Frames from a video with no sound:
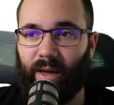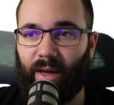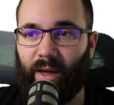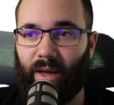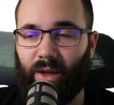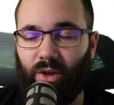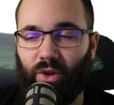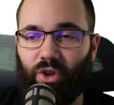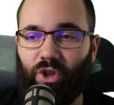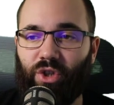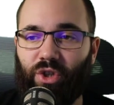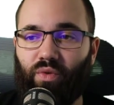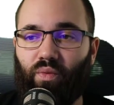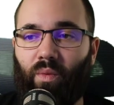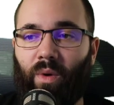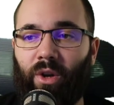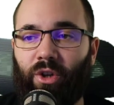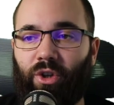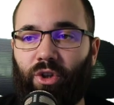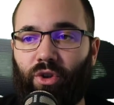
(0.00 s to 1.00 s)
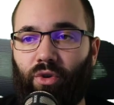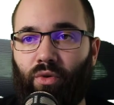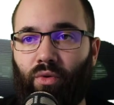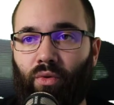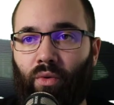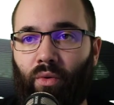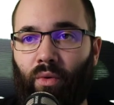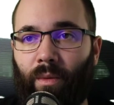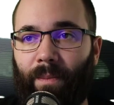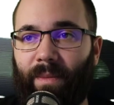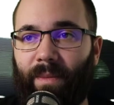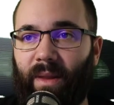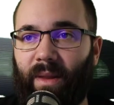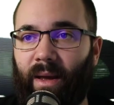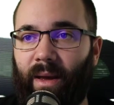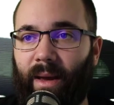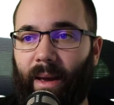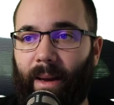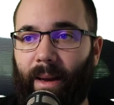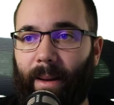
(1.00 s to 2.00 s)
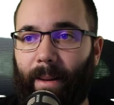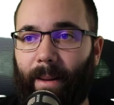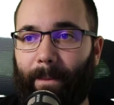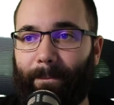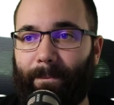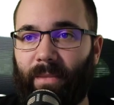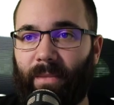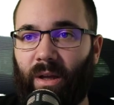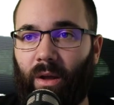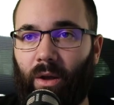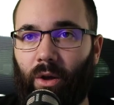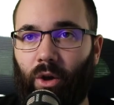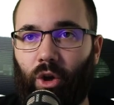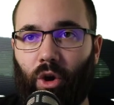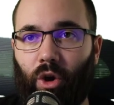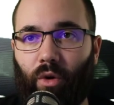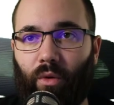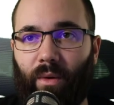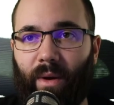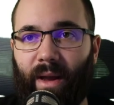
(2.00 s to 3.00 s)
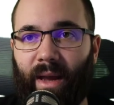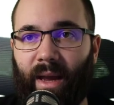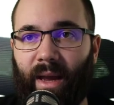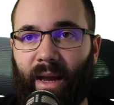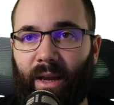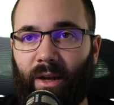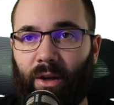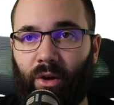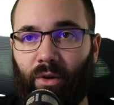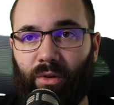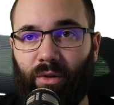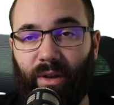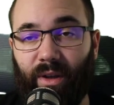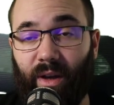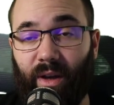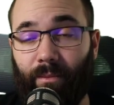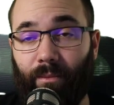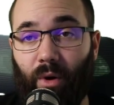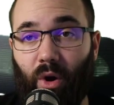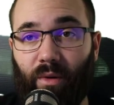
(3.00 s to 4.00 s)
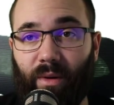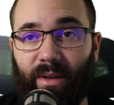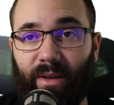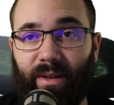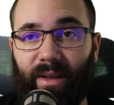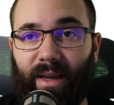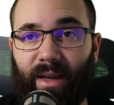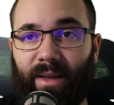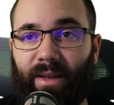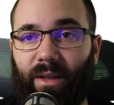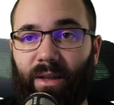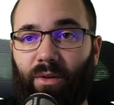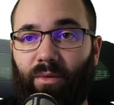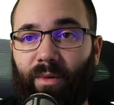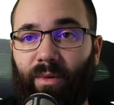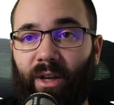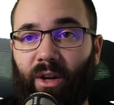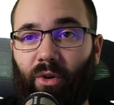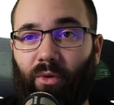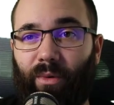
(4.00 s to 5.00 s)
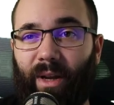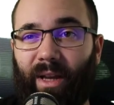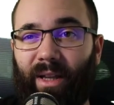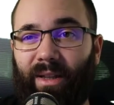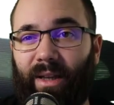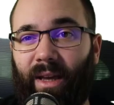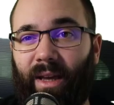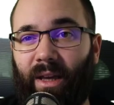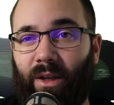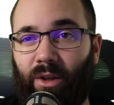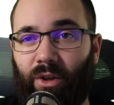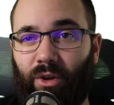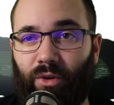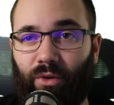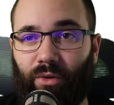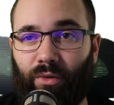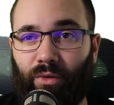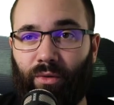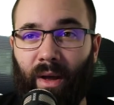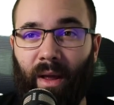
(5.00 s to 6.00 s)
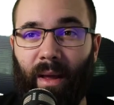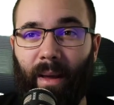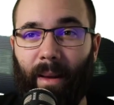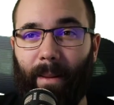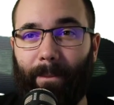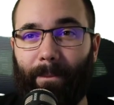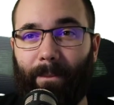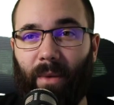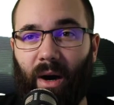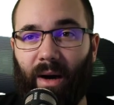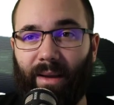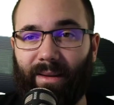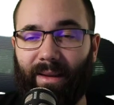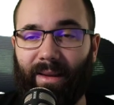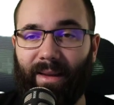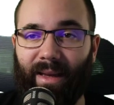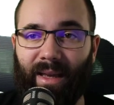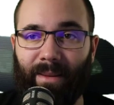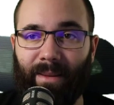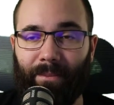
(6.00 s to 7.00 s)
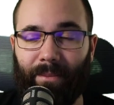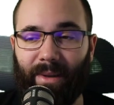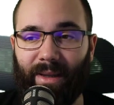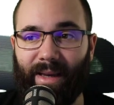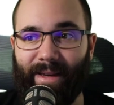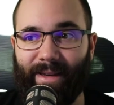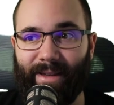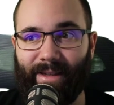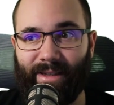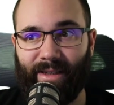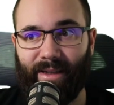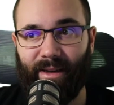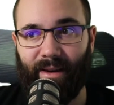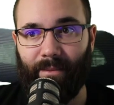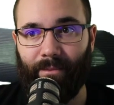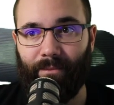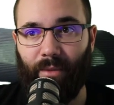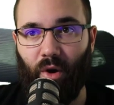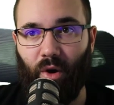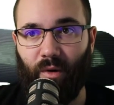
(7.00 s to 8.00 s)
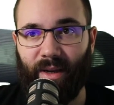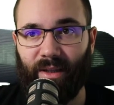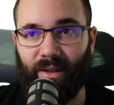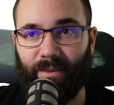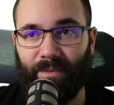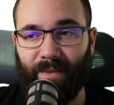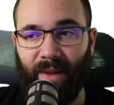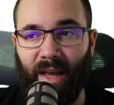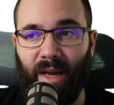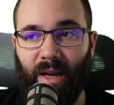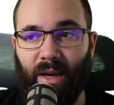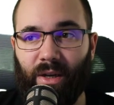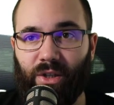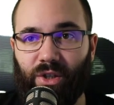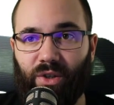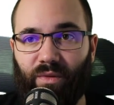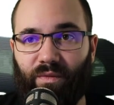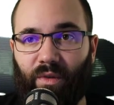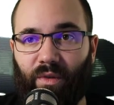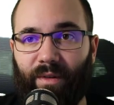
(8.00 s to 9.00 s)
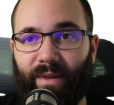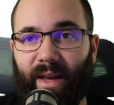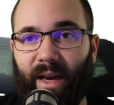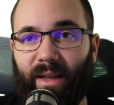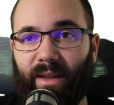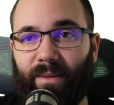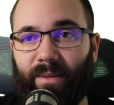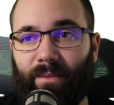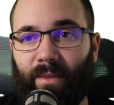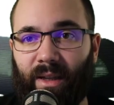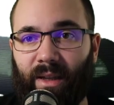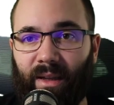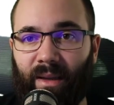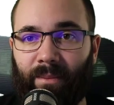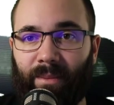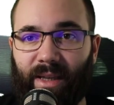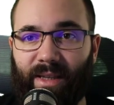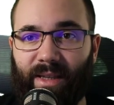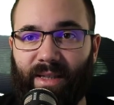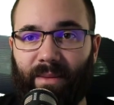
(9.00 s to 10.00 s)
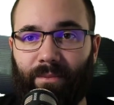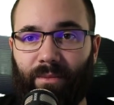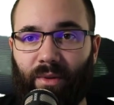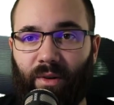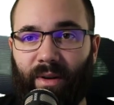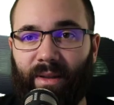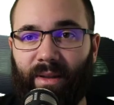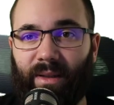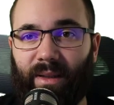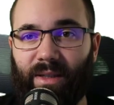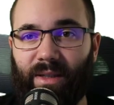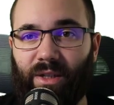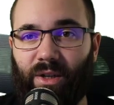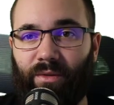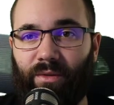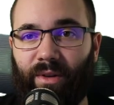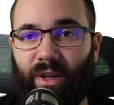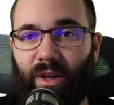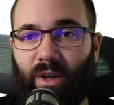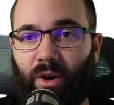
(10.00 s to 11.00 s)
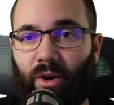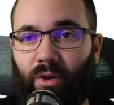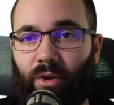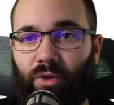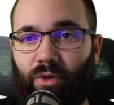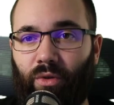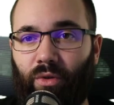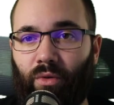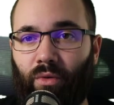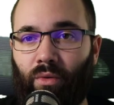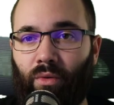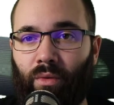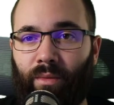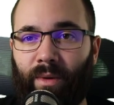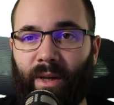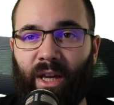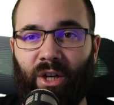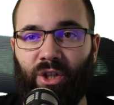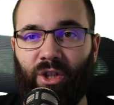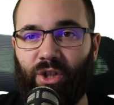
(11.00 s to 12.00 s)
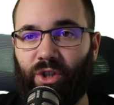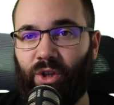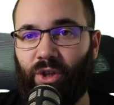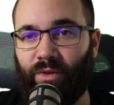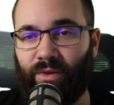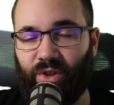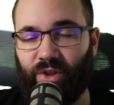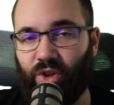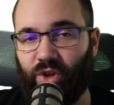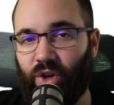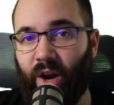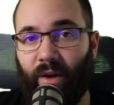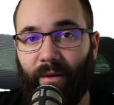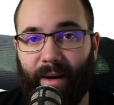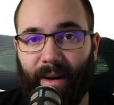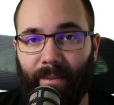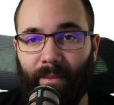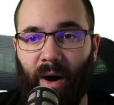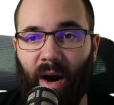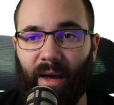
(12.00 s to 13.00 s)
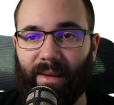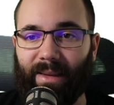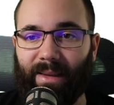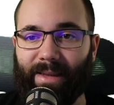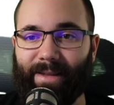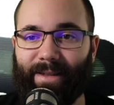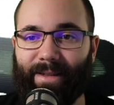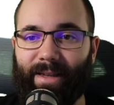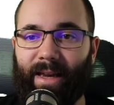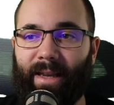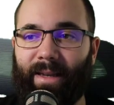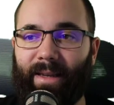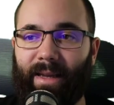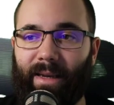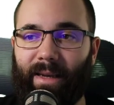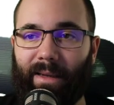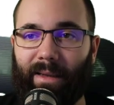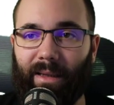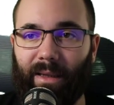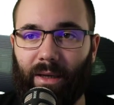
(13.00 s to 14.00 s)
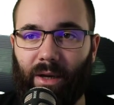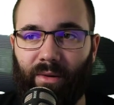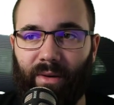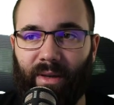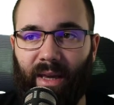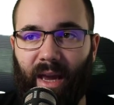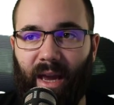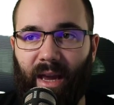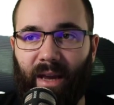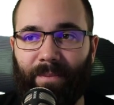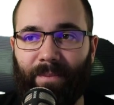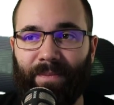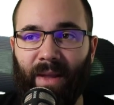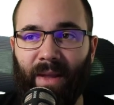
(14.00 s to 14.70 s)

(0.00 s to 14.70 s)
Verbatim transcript: you just want to go to the component, and then you want to create a new model in place component. So for that model in place component, let's go here to, we can just use generic models and then click OK,